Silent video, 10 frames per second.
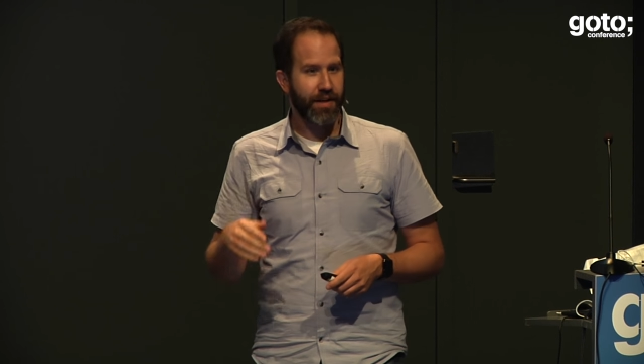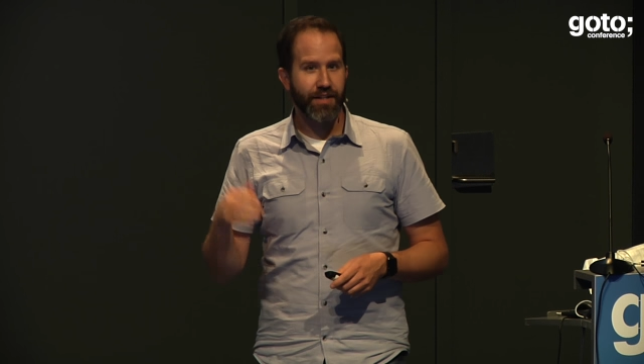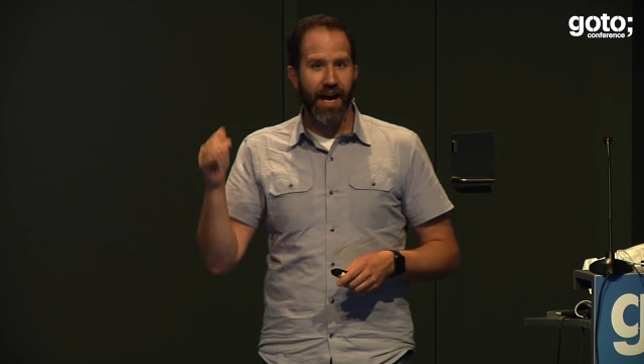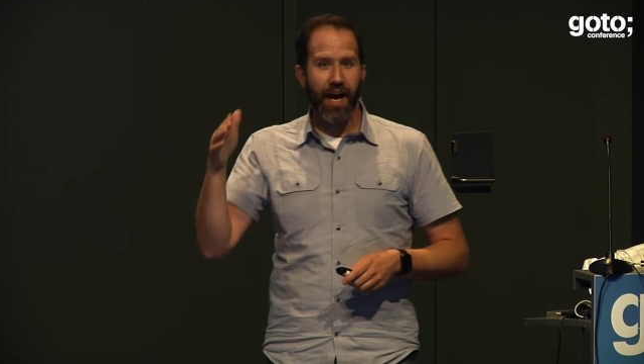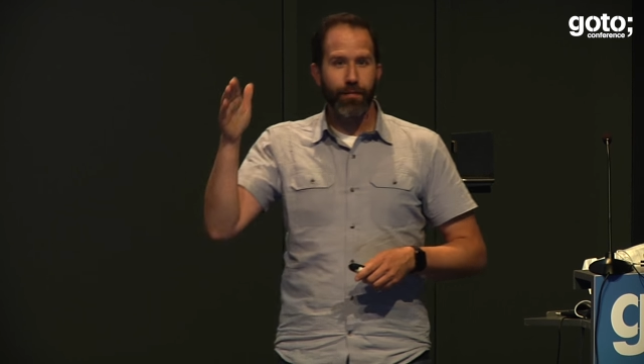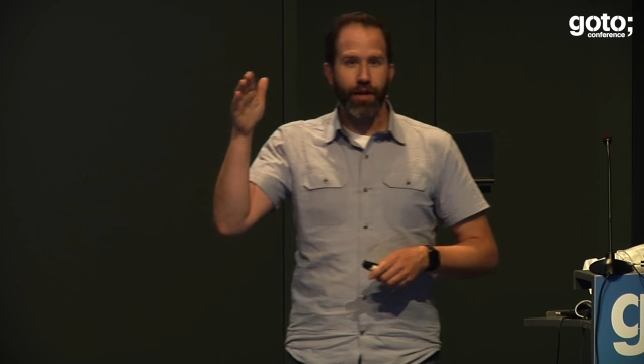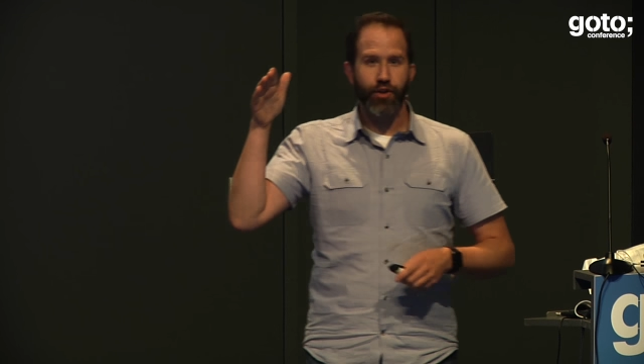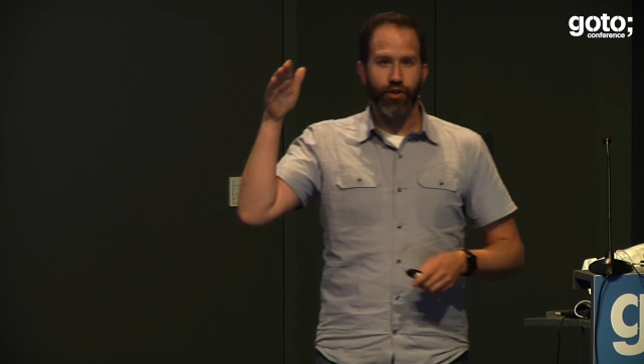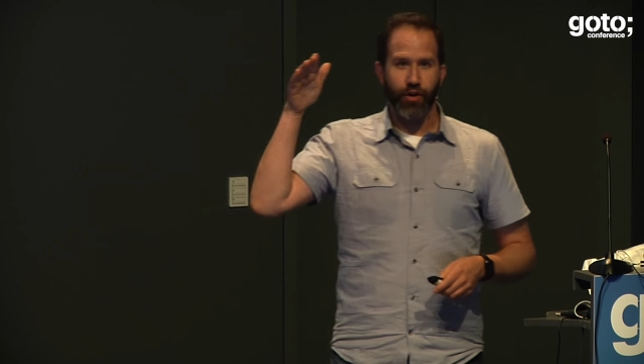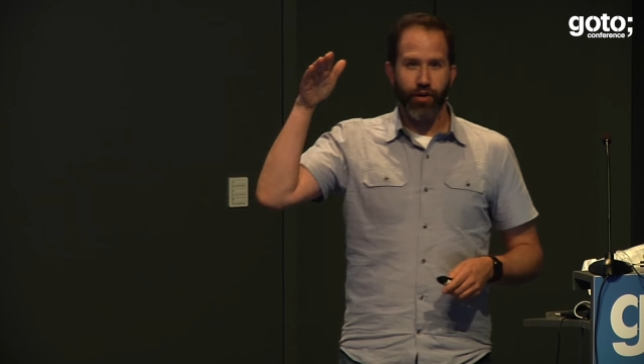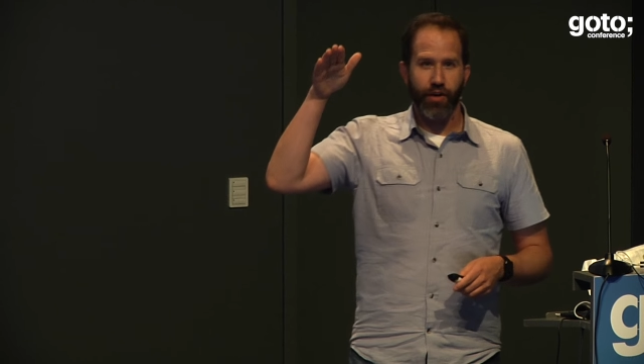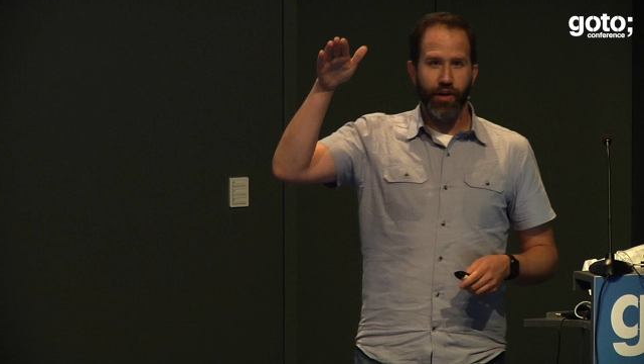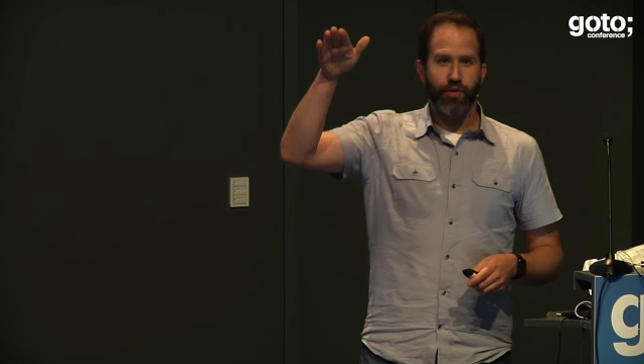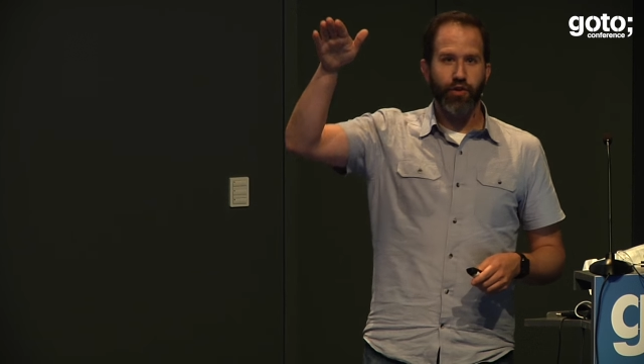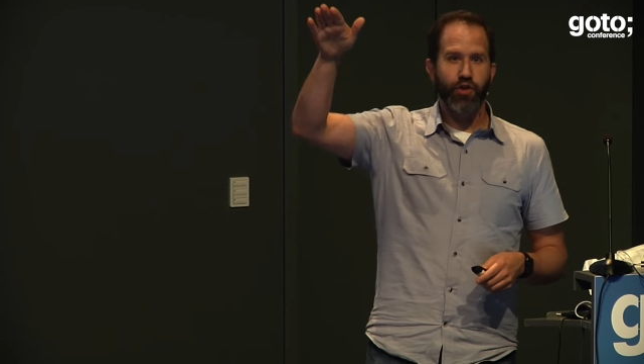because high blood sugar
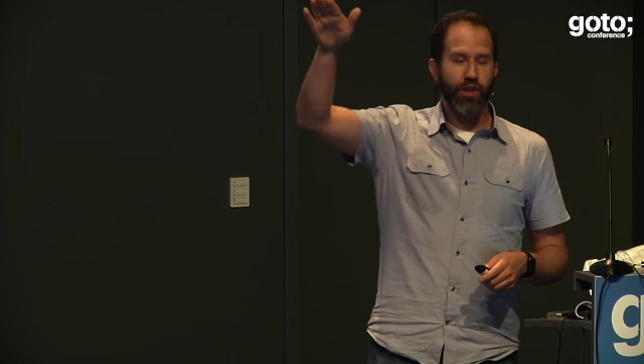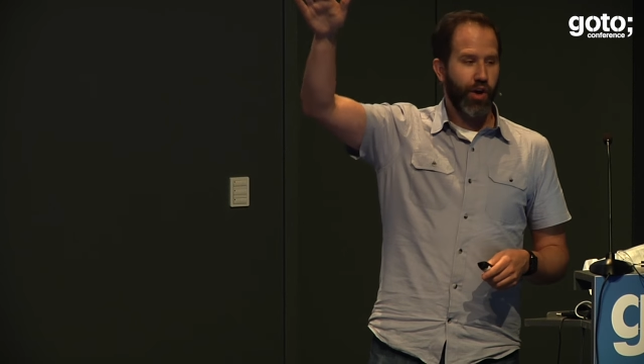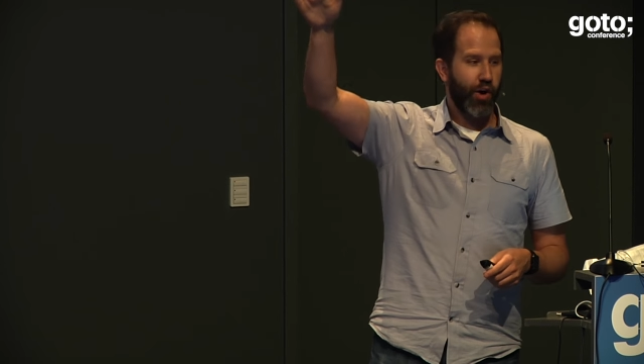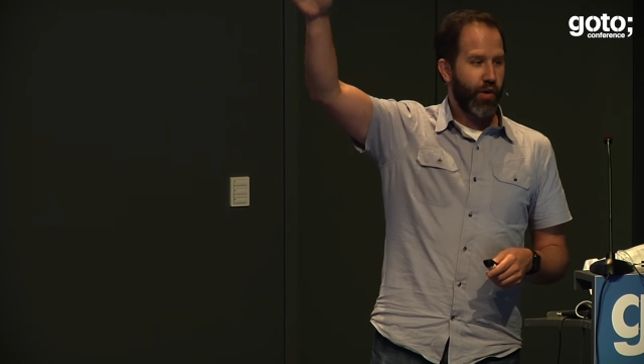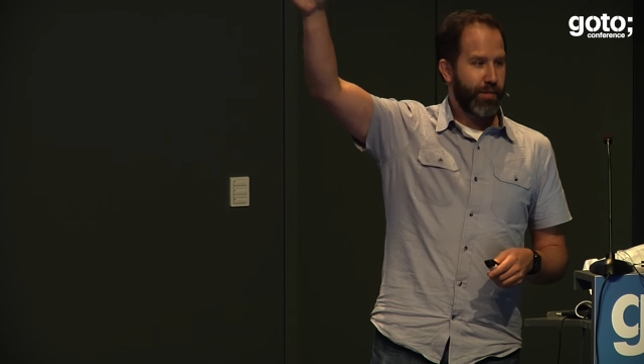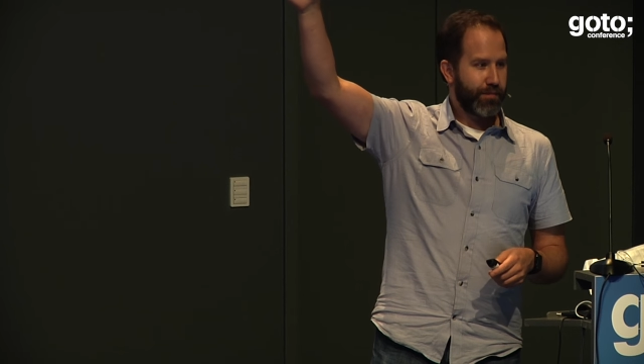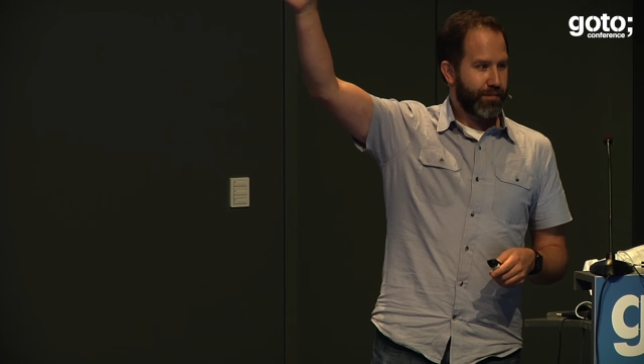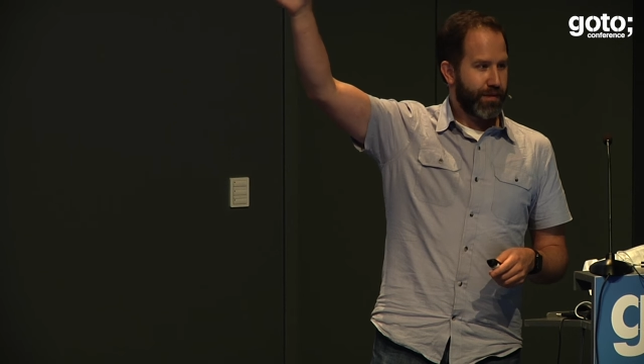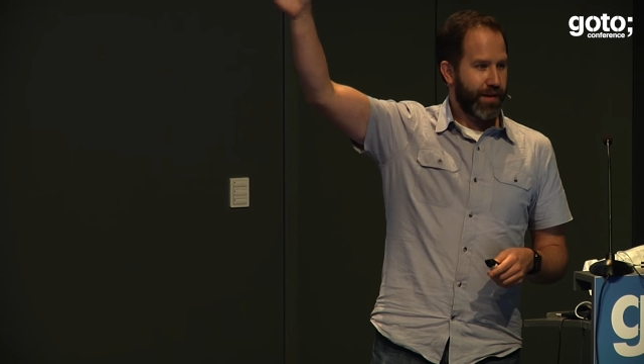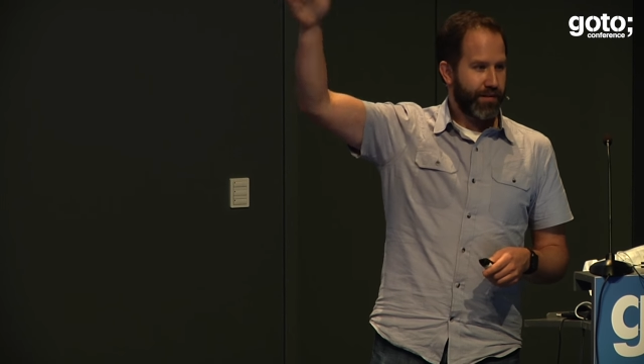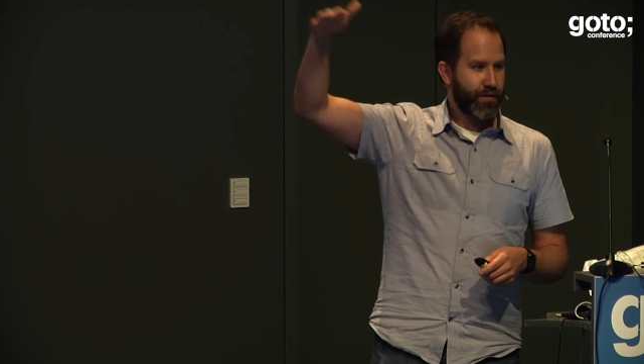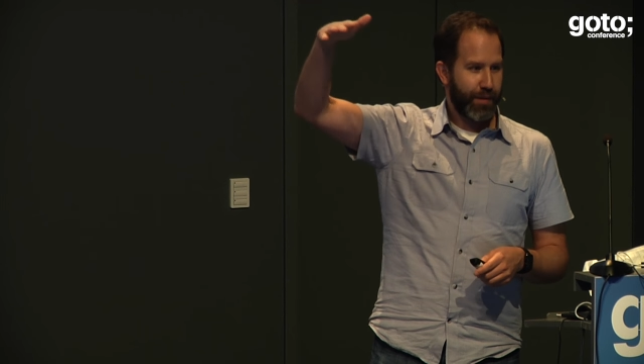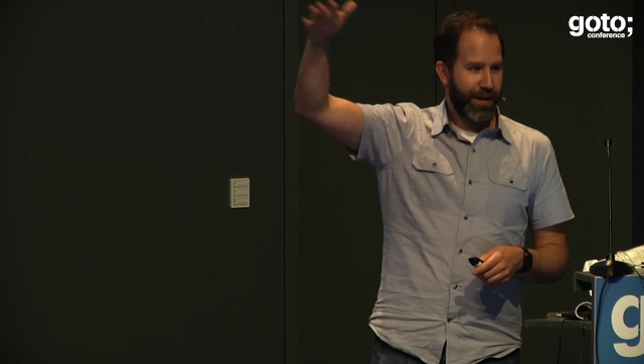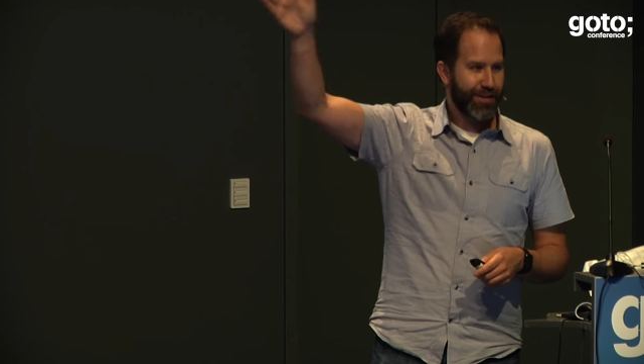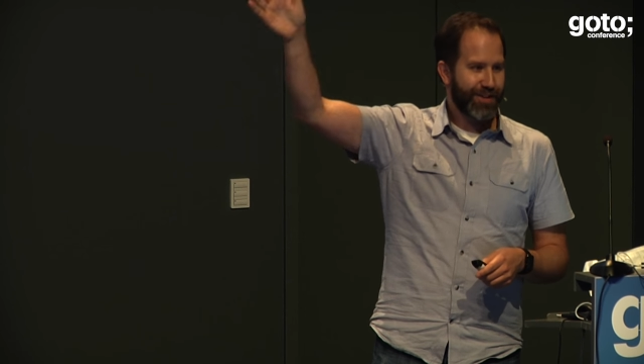kills you slow in
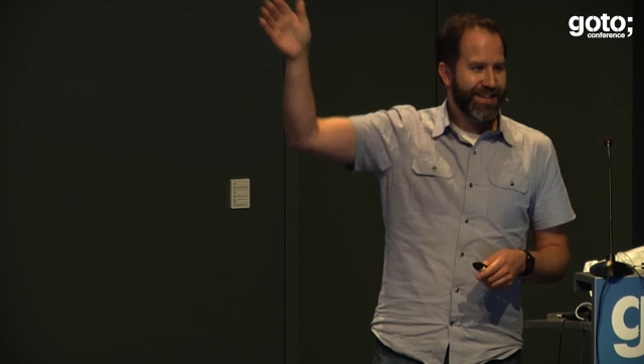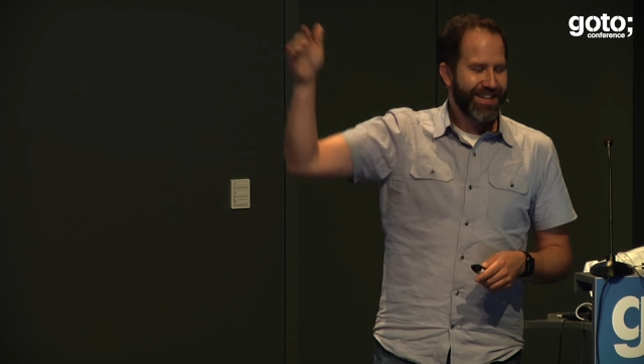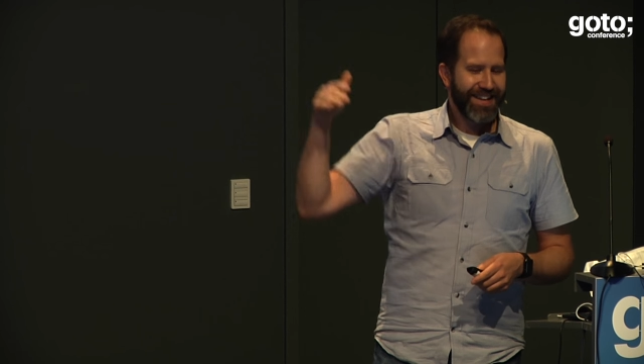space,